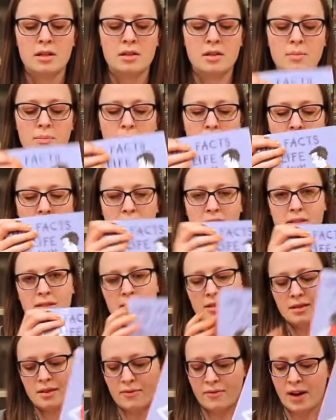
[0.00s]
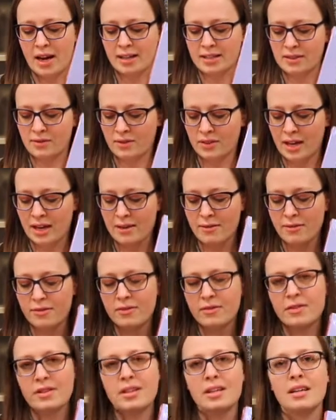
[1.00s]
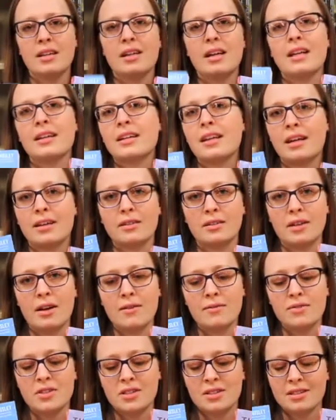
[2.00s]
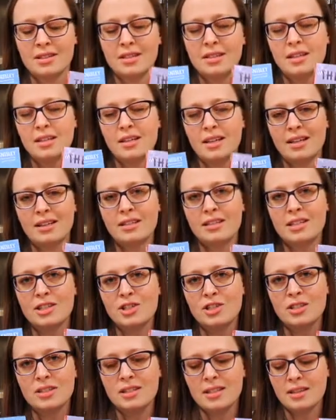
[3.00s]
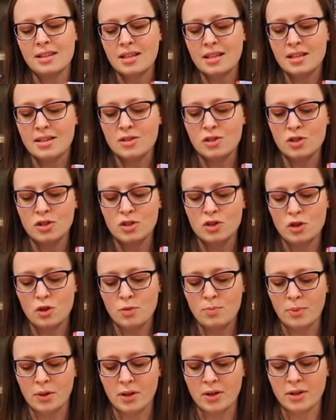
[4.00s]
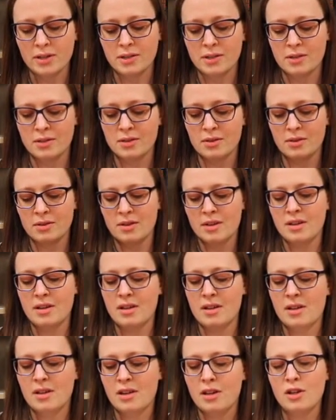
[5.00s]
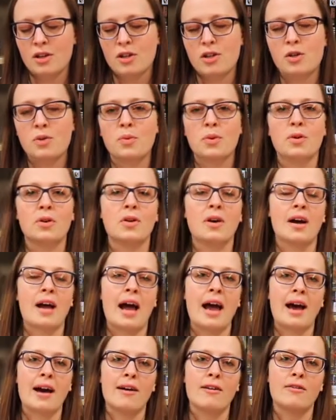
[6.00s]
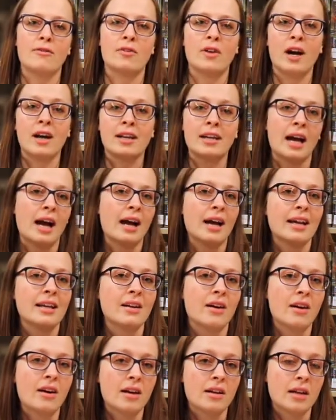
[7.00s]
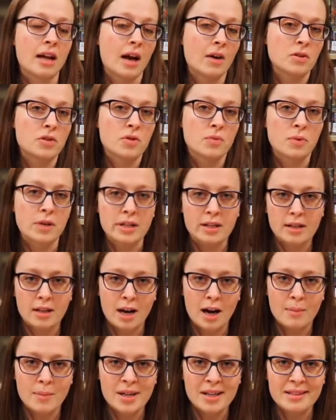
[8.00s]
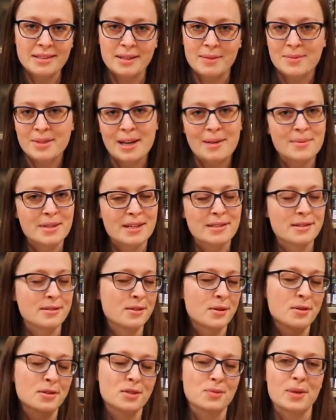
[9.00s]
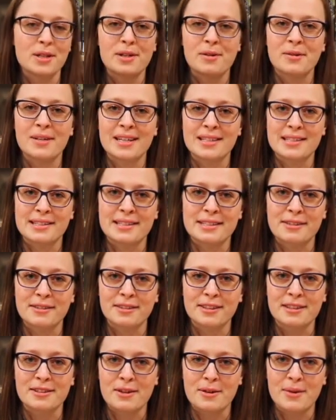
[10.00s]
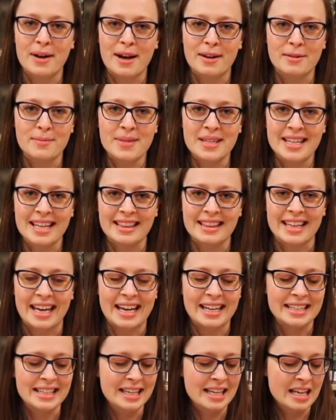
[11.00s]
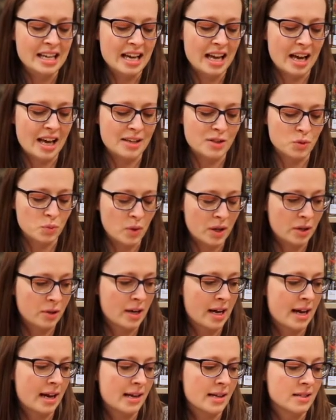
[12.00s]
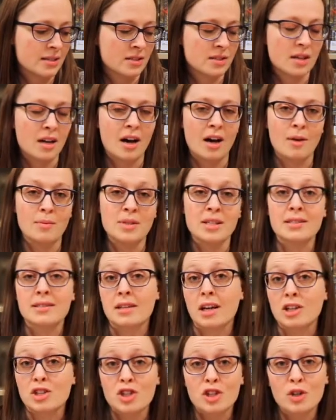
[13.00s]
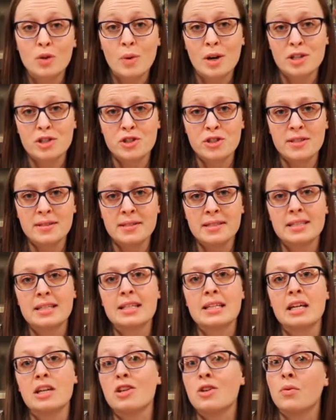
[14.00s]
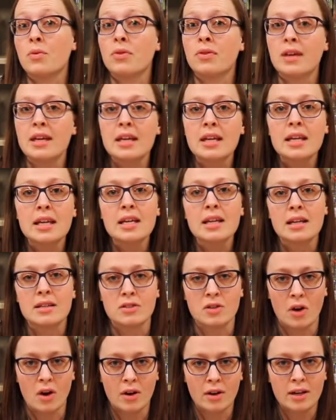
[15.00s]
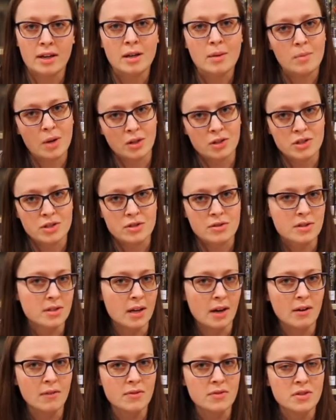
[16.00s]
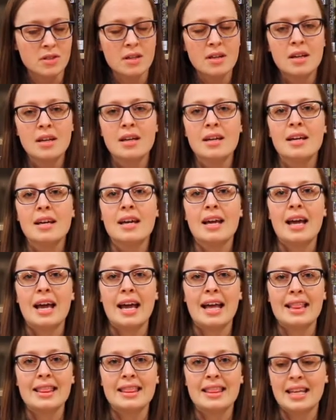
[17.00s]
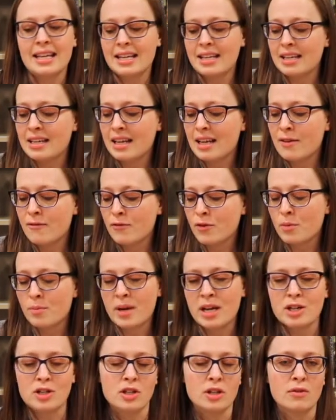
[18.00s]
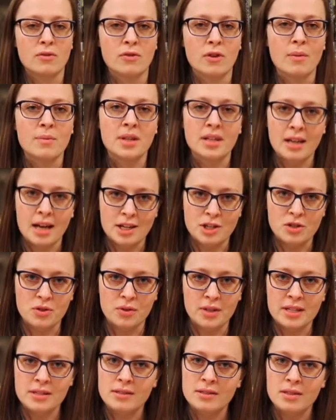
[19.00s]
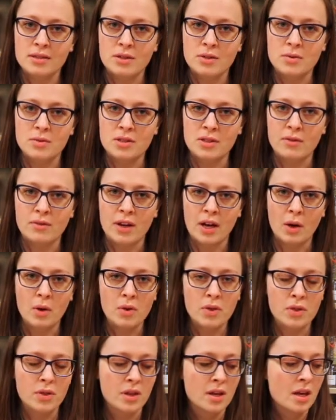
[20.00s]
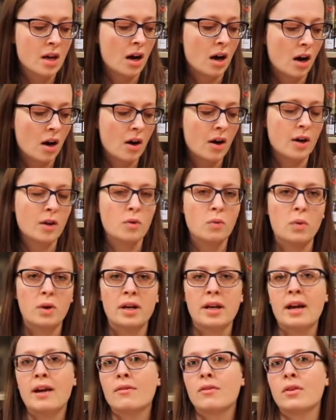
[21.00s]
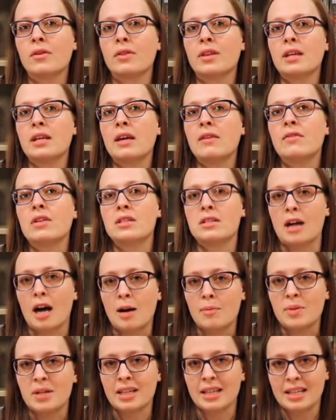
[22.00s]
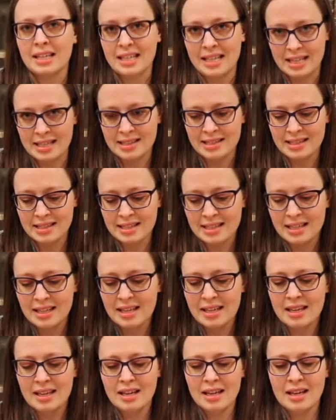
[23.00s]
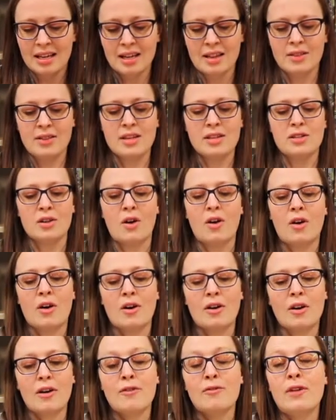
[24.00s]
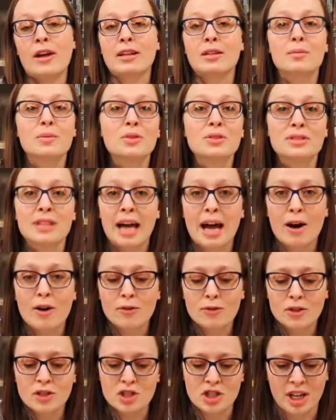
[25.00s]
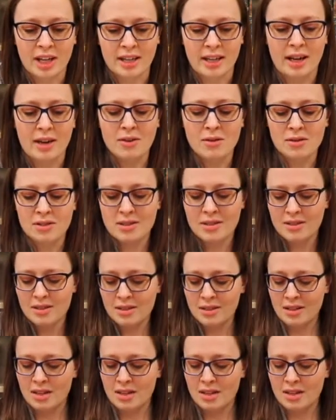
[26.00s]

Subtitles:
the books, The Facts of Life, and Kid Gloves. In addition to these 2 books, you will have a guide on how to read a comic. Sometimes as adults we don't necessarily know how to begin that, as well as discussion questions to get you thinking and talking amongst yourselves, and then information from the National Institutes of Health on whatever the given topic is. These are available now for checkout.